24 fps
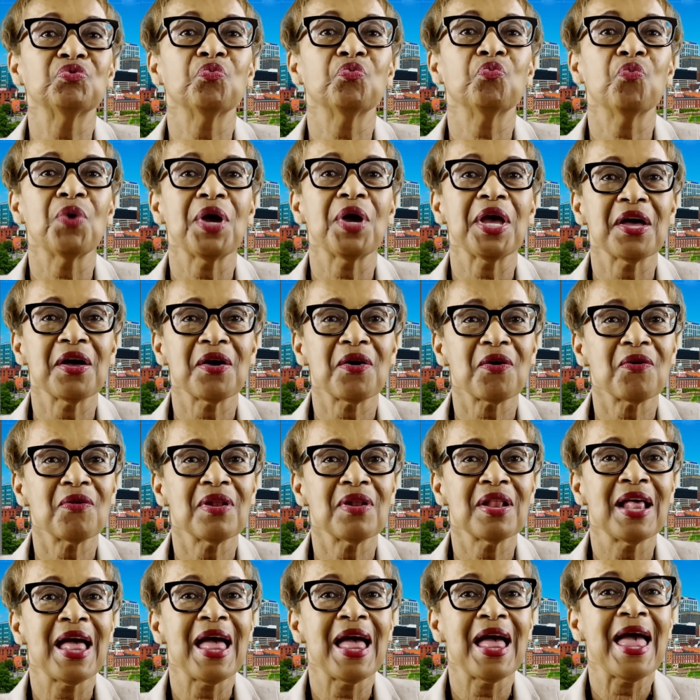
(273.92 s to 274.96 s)

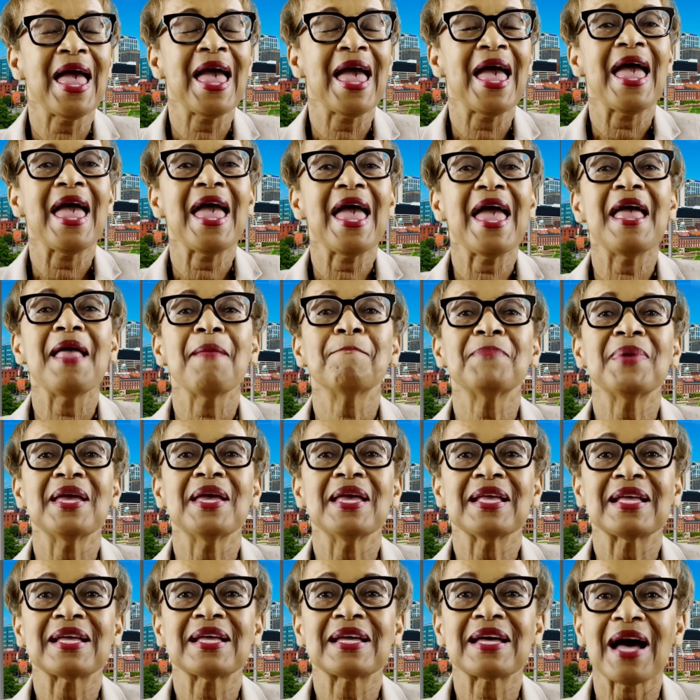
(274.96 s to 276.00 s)
well and
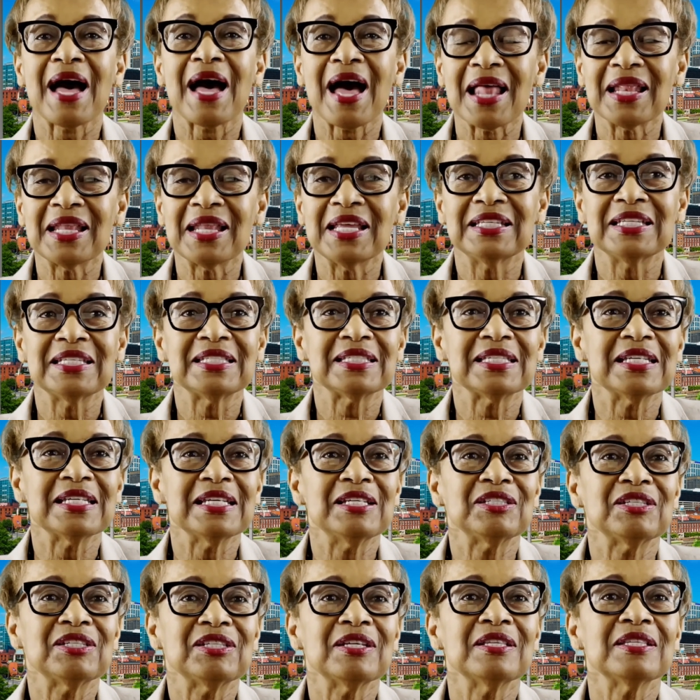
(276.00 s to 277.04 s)
make godly
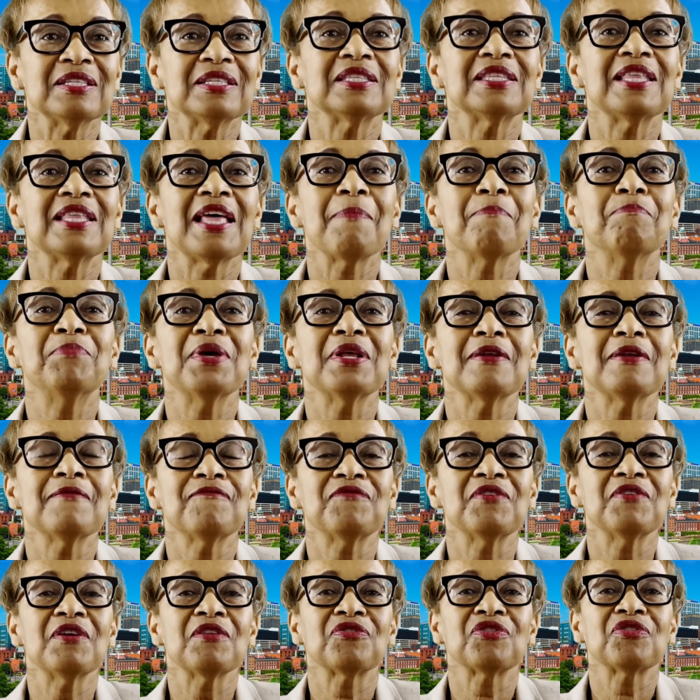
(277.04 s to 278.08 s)
decisions that
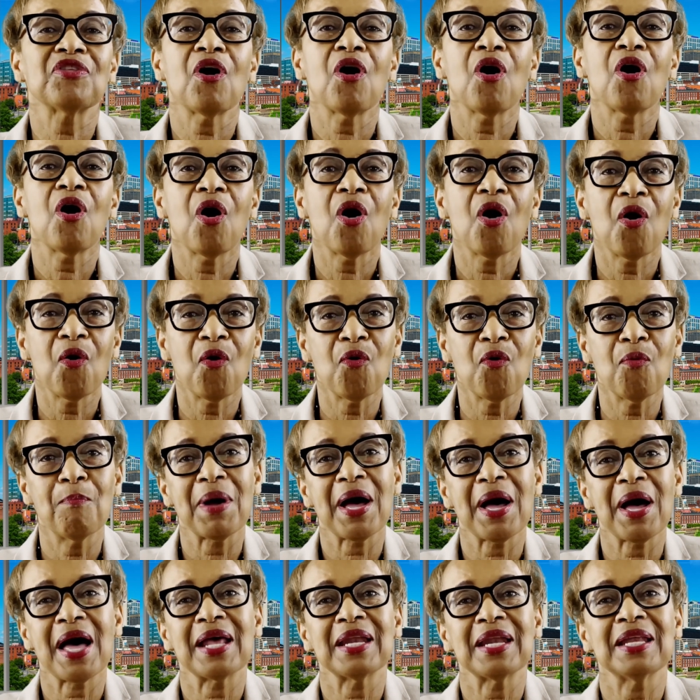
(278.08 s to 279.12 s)
benefit the whole
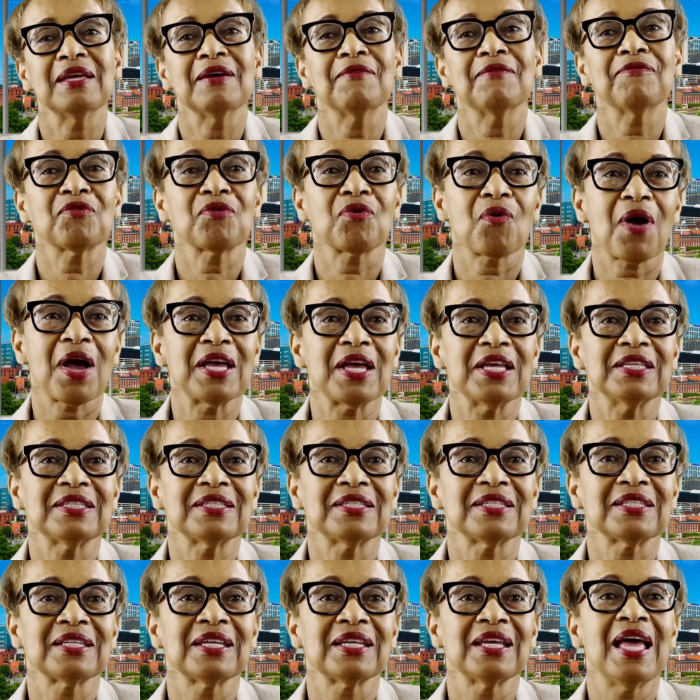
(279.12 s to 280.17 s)
body of
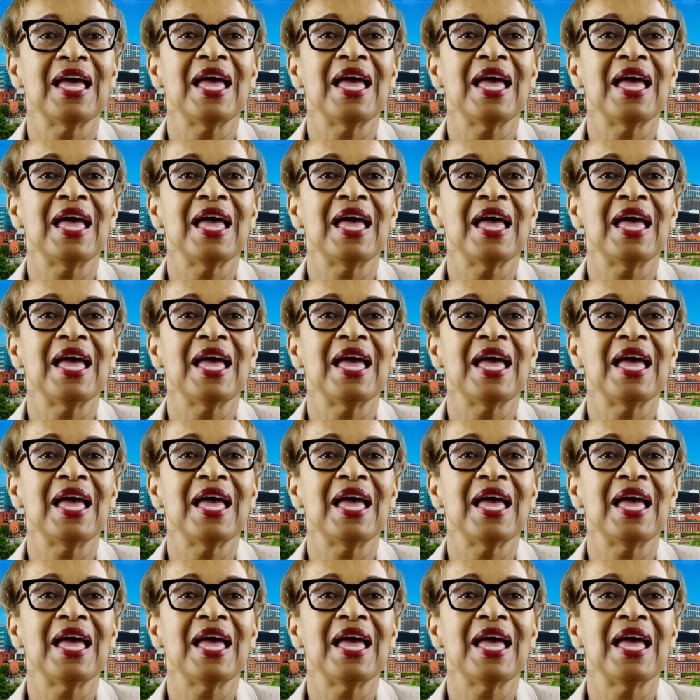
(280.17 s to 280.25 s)
Christ